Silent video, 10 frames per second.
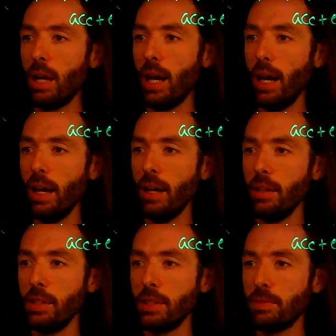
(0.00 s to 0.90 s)

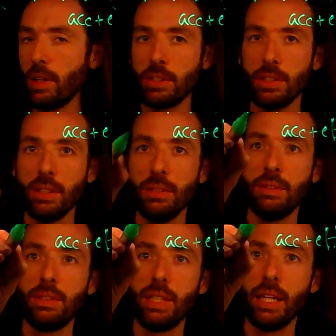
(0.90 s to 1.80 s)
and this function
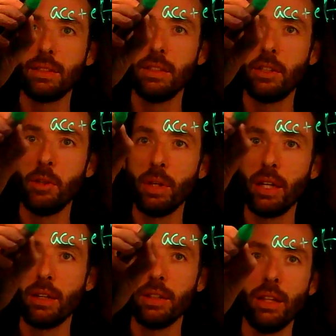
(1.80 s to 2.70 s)
takes the
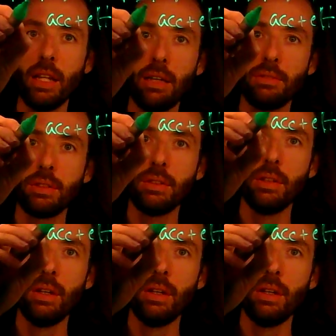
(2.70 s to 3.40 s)
accumulator on the left